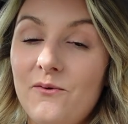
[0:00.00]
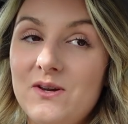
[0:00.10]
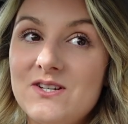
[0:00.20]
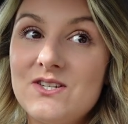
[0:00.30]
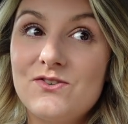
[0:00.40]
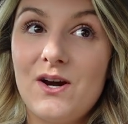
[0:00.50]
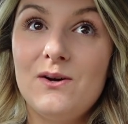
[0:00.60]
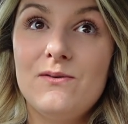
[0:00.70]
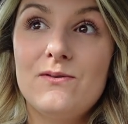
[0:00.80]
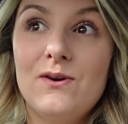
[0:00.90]
We just
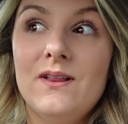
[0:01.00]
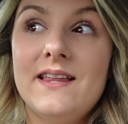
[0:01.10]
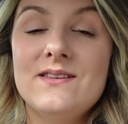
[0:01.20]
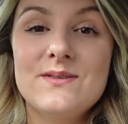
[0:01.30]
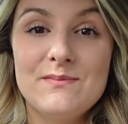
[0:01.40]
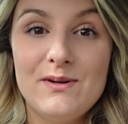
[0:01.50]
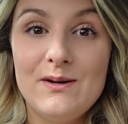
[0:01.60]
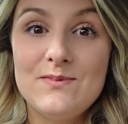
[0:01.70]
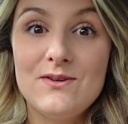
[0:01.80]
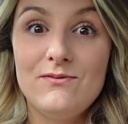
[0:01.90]
drove through like the
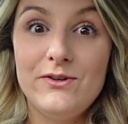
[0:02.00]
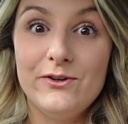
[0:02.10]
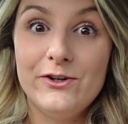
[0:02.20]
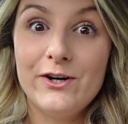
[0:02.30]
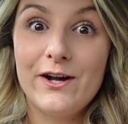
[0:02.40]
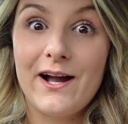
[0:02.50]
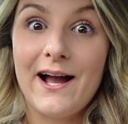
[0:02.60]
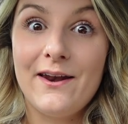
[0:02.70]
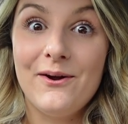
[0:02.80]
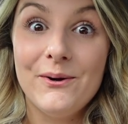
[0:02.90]
suburbs of York
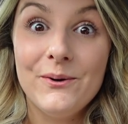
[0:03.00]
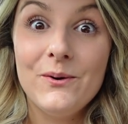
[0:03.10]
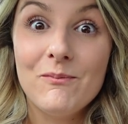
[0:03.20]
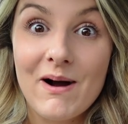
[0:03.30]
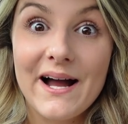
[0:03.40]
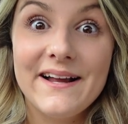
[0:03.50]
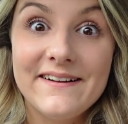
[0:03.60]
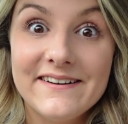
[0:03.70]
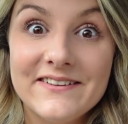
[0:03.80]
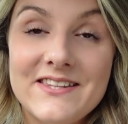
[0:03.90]
and oh my
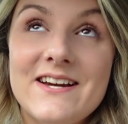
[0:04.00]
god,